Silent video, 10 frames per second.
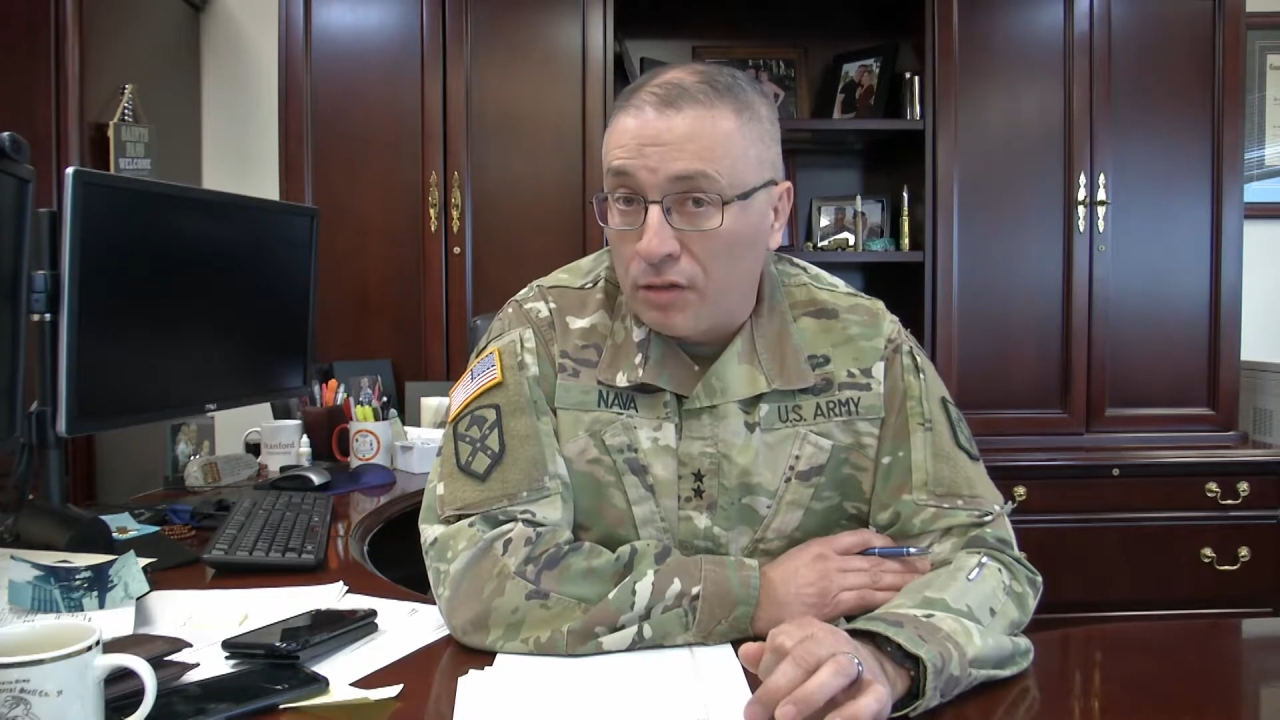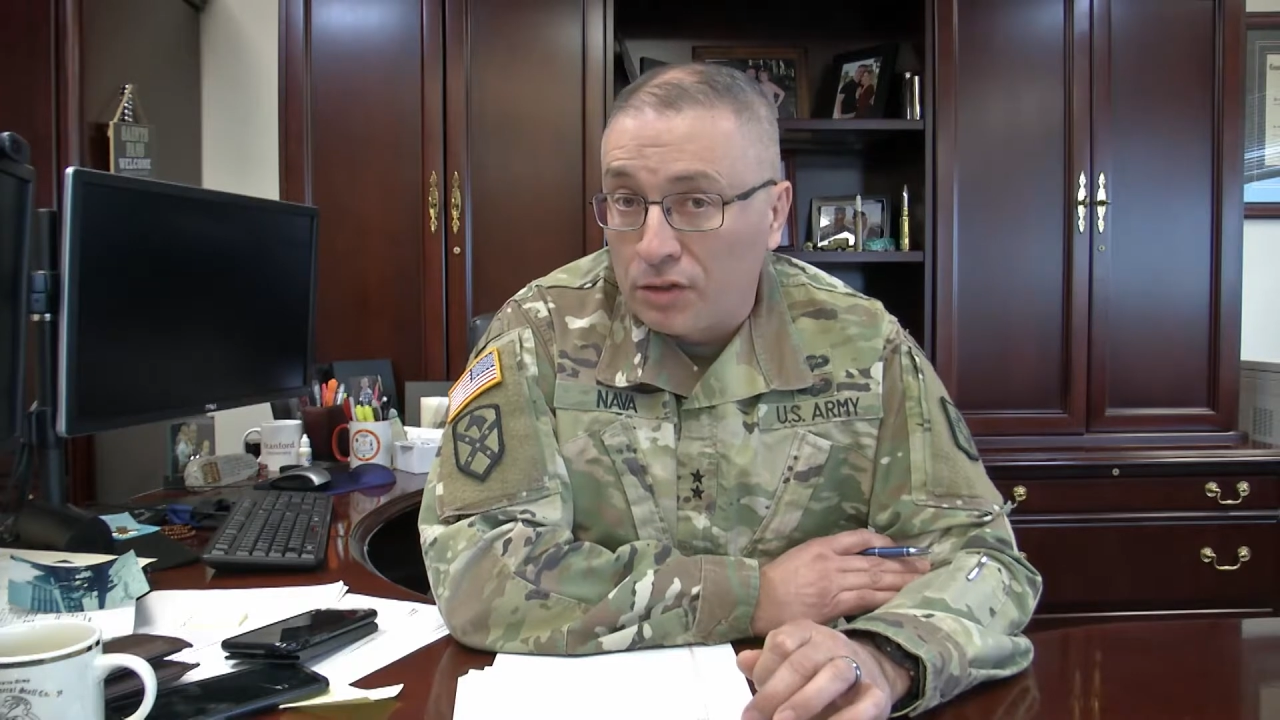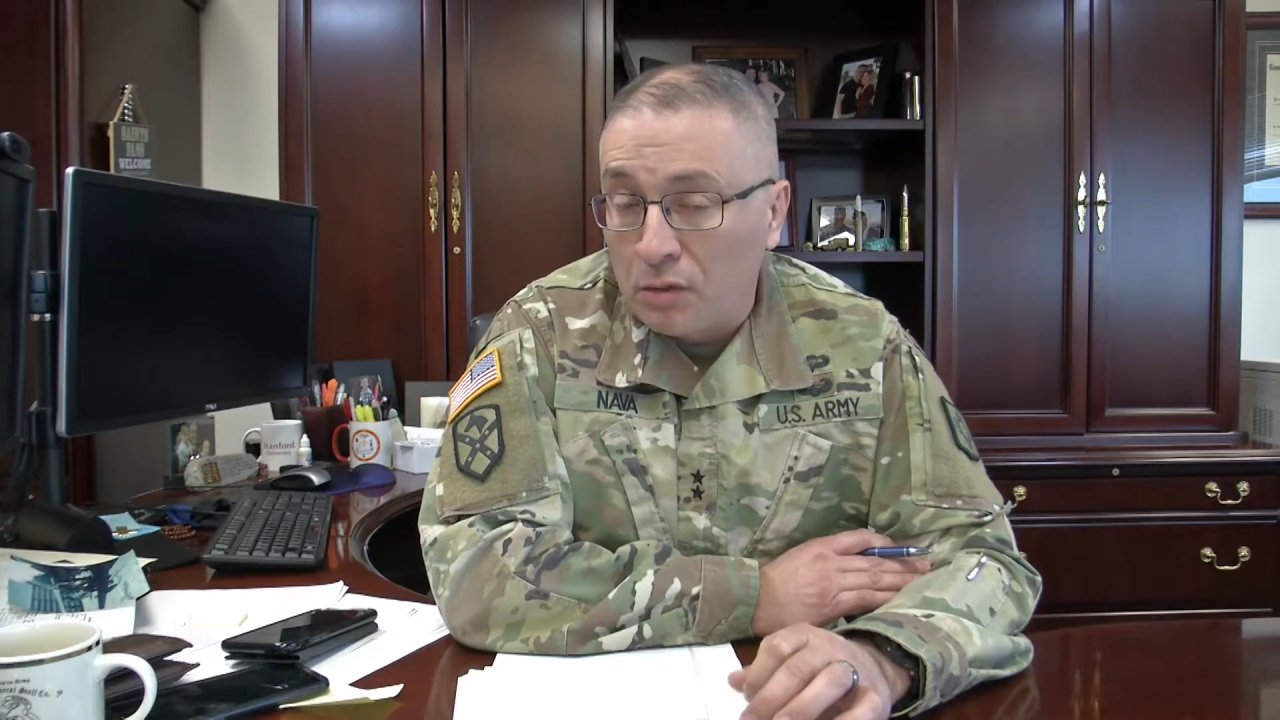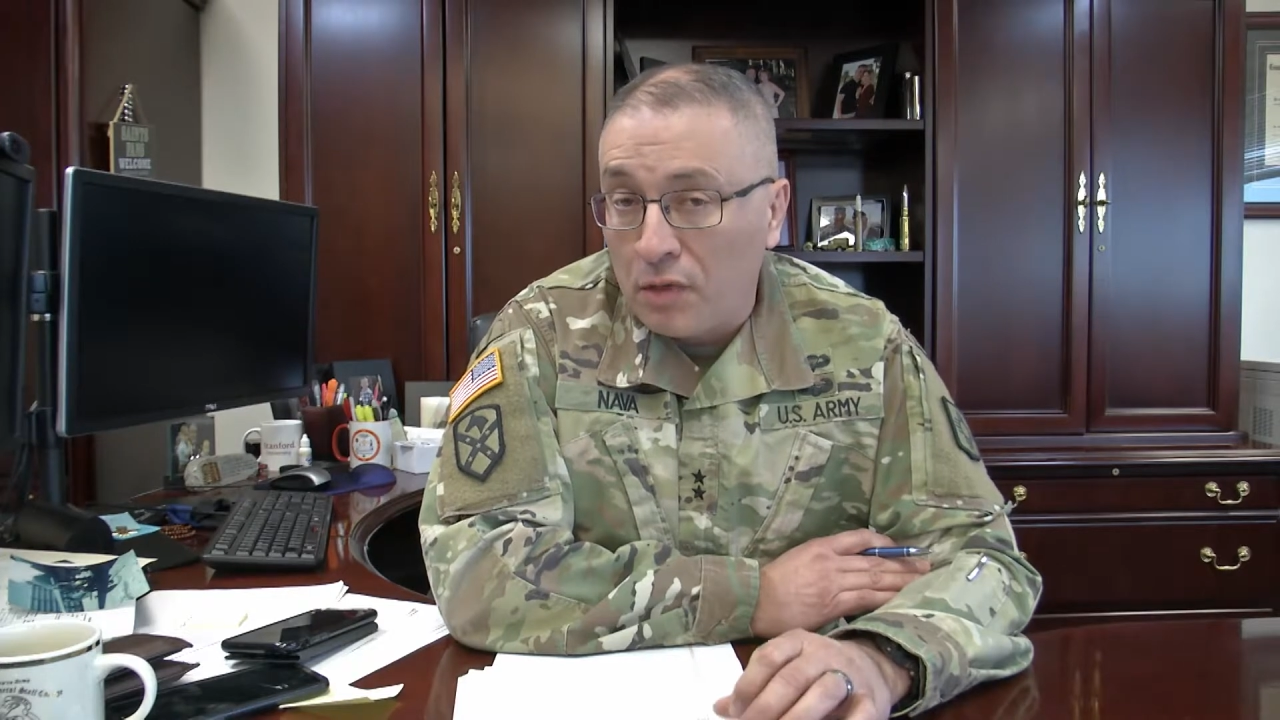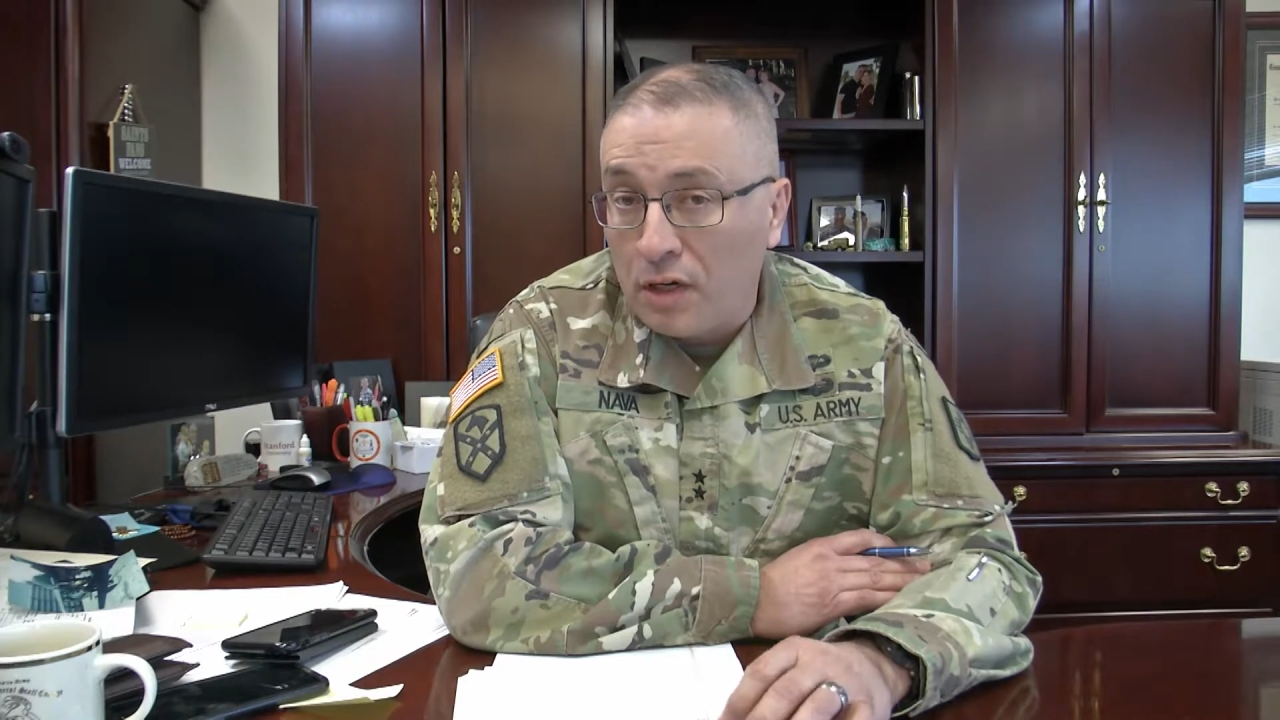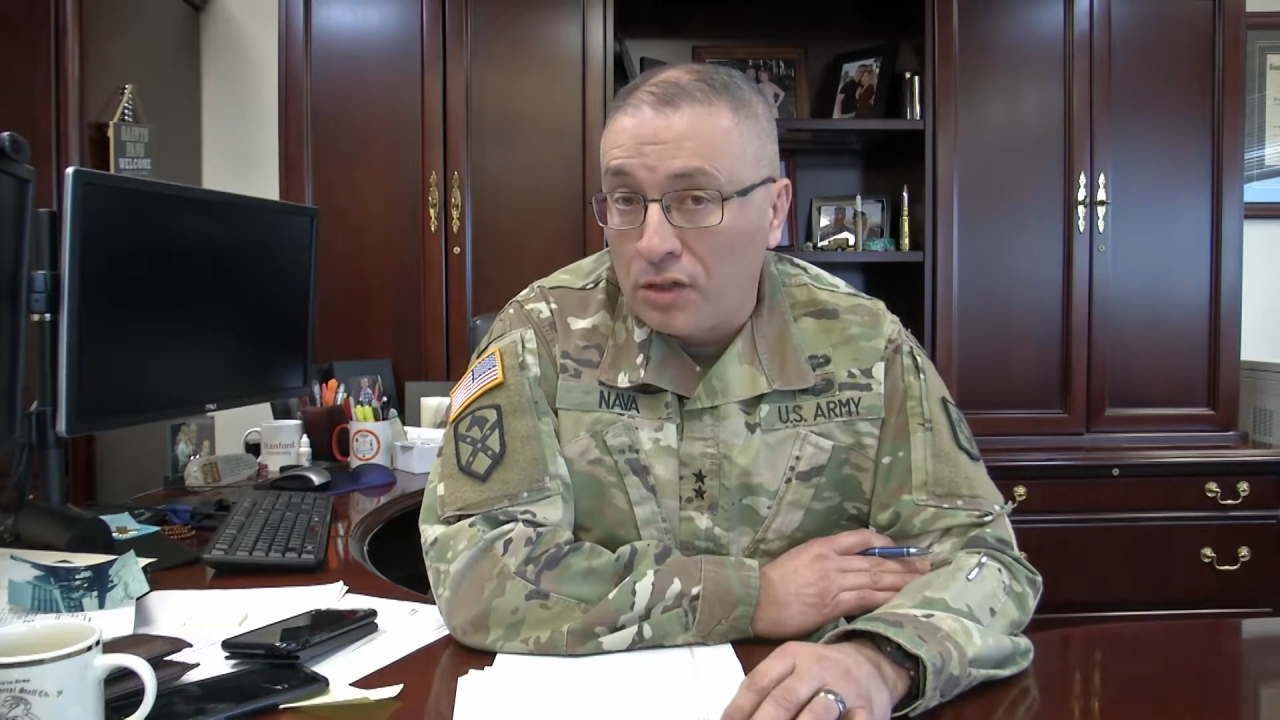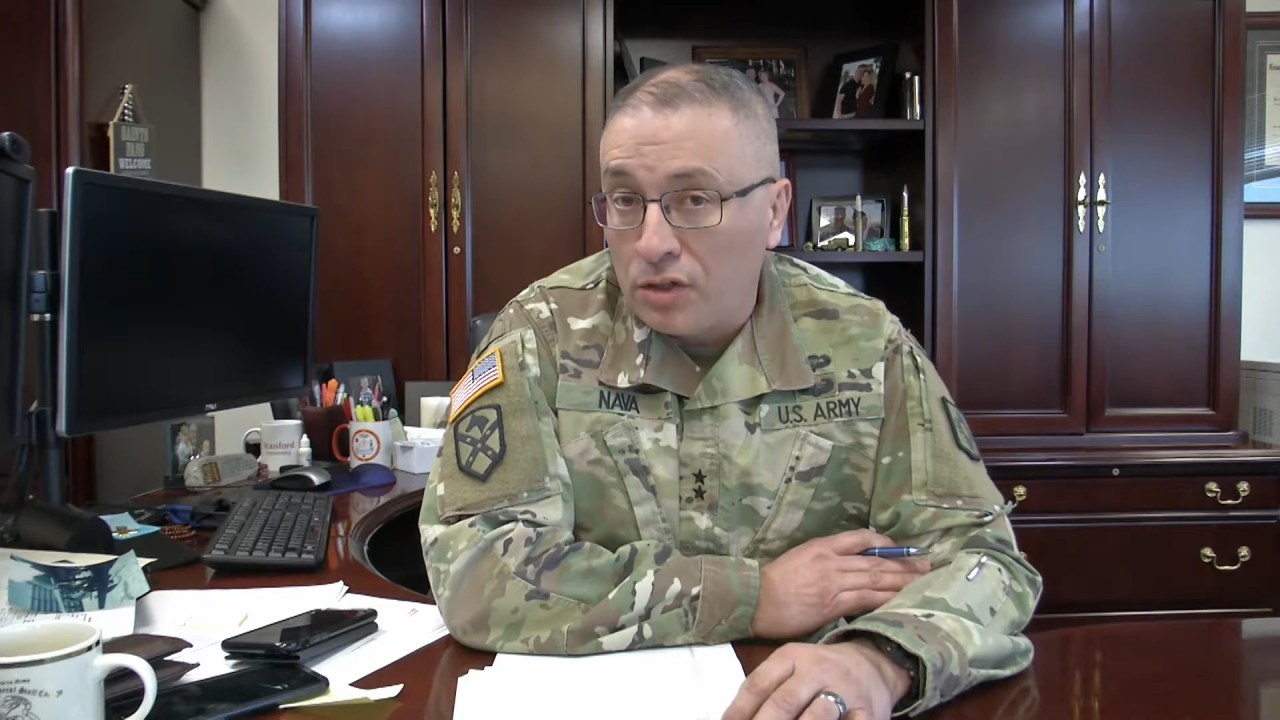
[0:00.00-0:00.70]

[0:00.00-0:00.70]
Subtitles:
or somebody in